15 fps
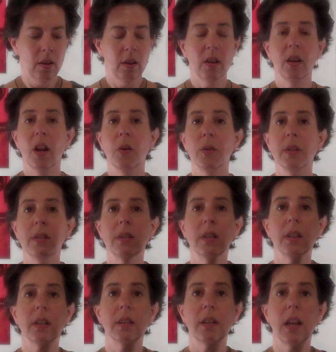You can always
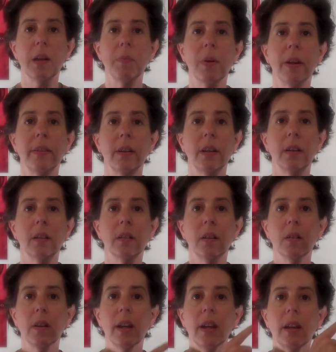stick a tape on there.
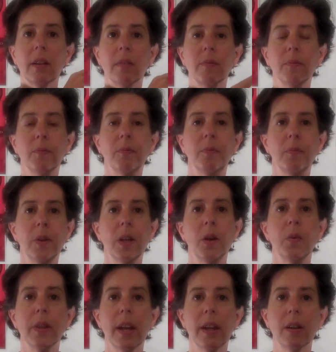Okay, we know
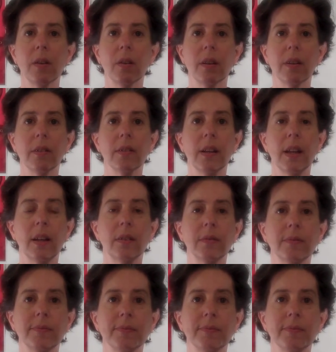where that note is now.